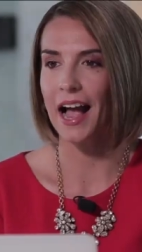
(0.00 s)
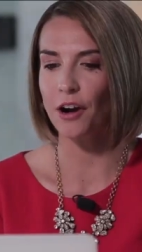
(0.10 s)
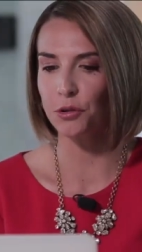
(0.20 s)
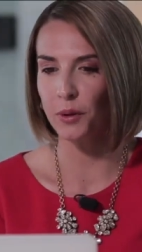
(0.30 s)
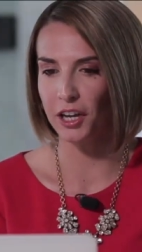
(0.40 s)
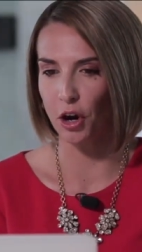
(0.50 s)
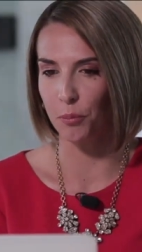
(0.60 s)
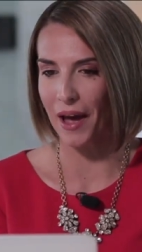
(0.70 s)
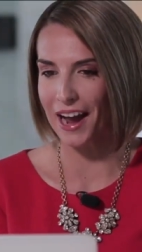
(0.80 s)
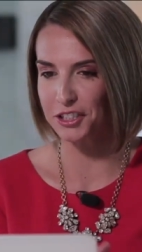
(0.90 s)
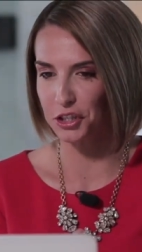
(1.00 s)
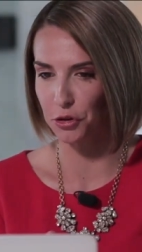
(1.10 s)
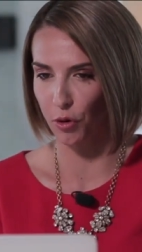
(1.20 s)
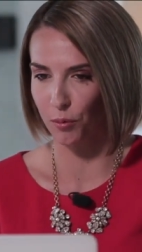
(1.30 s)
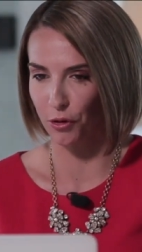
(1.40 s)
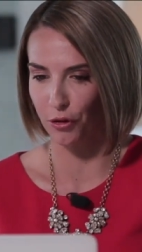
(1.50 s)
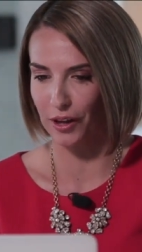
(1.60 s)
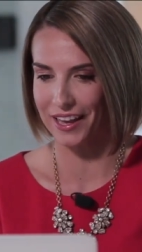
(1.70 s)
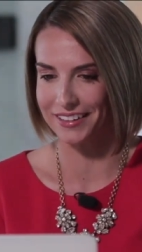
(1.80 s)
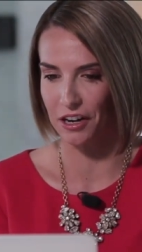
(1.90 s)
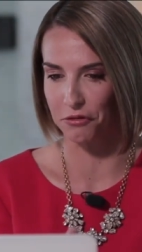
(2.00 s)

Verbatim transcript: How do we go back to normal and